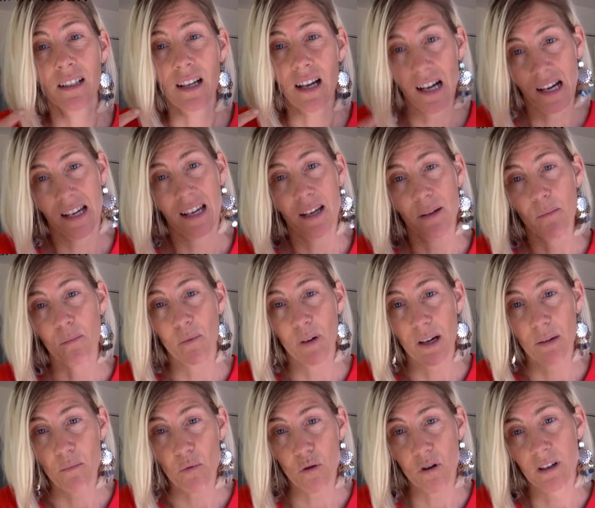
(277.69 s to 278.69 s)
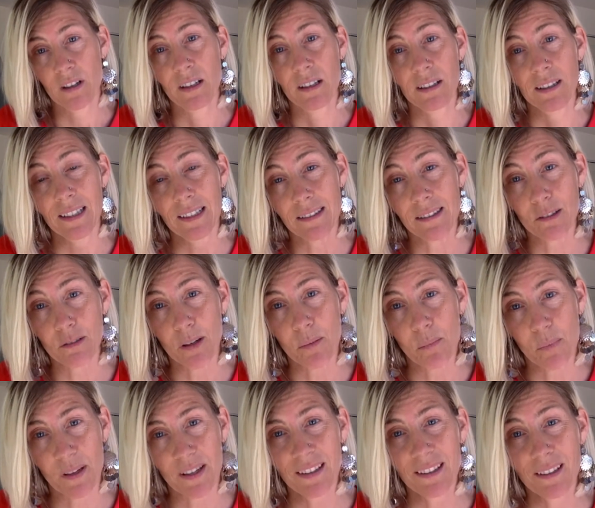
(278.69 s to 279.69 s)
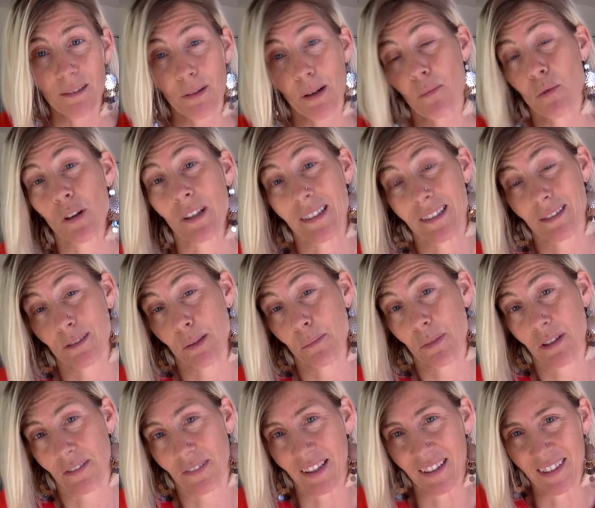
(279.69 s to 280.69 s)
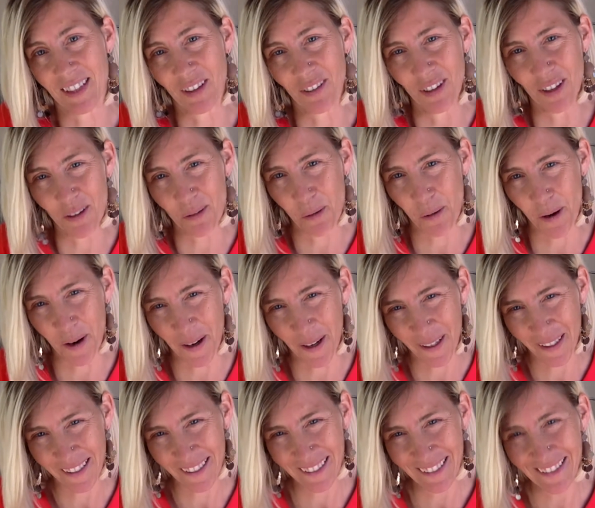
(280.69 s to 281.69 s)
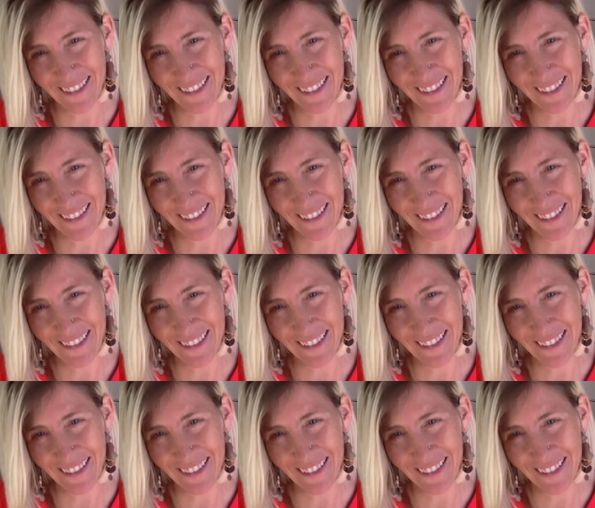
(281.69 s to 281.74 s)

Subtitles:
I am way less grumpy, if that's even a word.